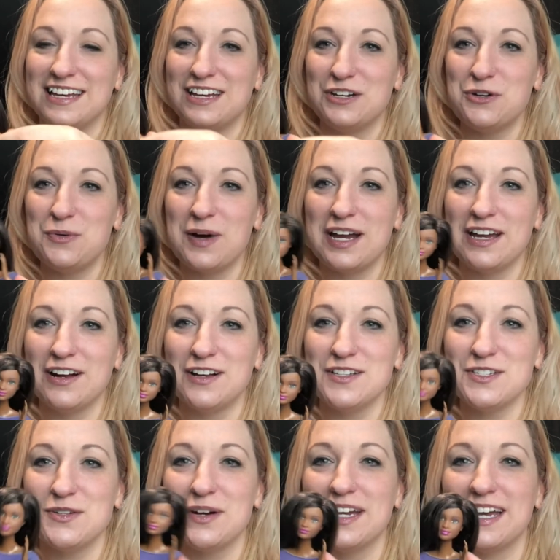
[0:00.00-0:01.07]
who I
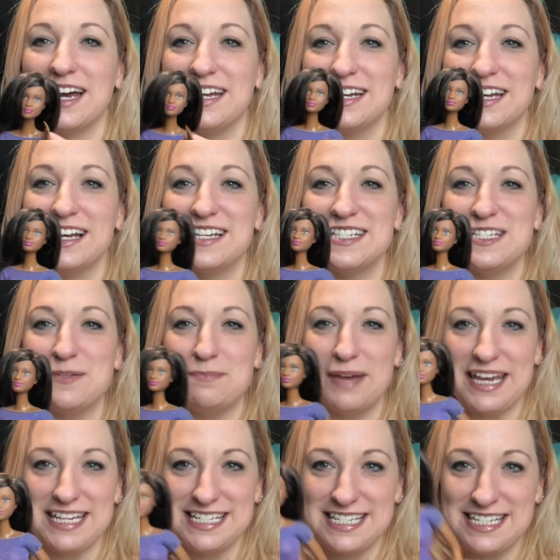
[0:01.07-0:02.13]
also I kind of custom
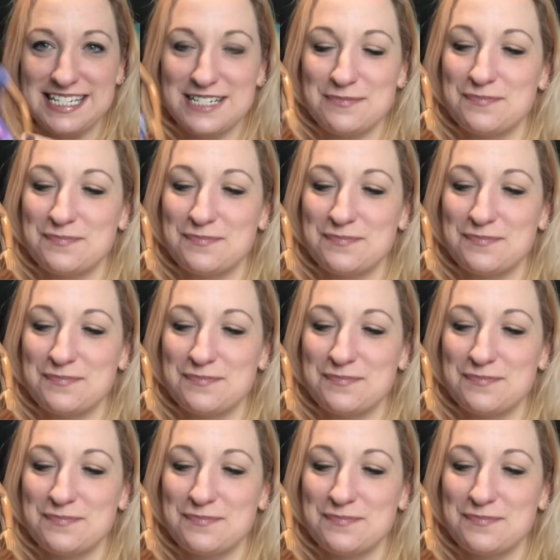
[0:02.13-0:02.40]
painted.